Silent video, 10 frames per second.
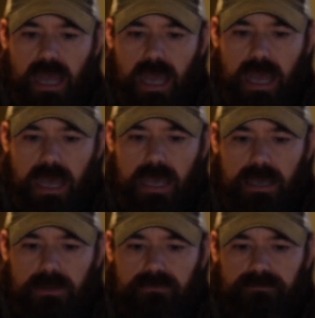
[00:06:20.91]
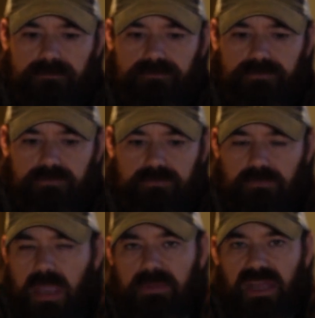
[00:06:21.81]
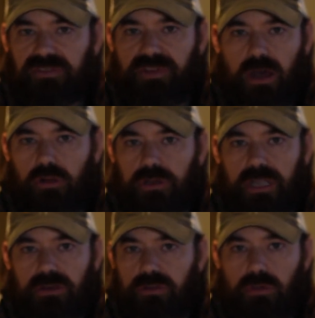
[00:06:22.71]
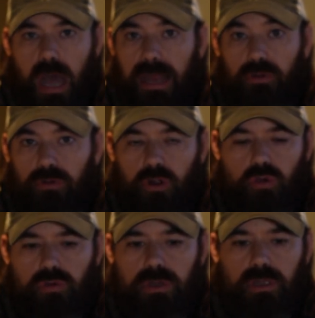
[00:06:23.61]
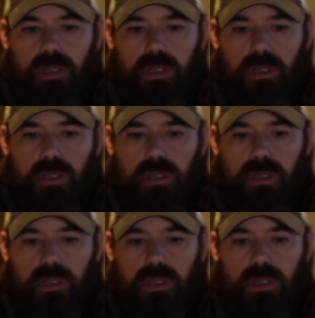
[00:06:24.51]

Maybe that's foul hooking too, I don't know.